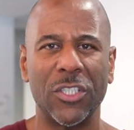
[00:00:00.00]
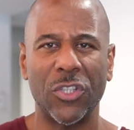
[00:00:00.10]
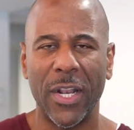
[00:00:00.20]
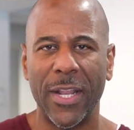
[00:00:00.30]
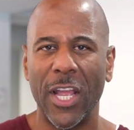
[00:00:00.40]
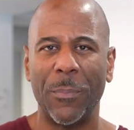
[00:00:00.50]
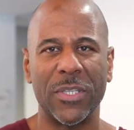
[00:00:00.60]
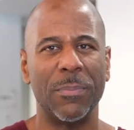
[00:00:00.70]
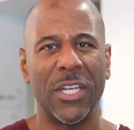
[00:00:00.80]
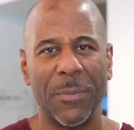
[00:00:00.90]
trying to help as
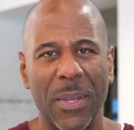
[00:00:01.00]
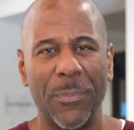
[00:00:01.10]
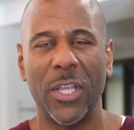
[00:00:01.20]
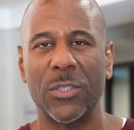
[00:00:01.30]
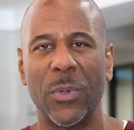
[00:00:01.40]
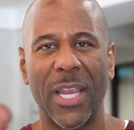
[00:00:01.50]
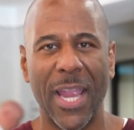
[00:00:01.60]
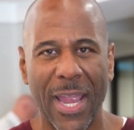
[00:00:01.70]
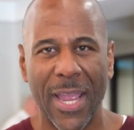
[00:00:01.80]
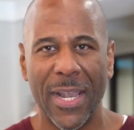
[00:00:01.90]
many people as we
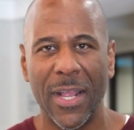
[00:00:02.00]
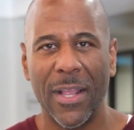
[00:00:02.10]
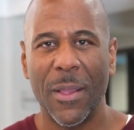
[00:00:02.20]
can,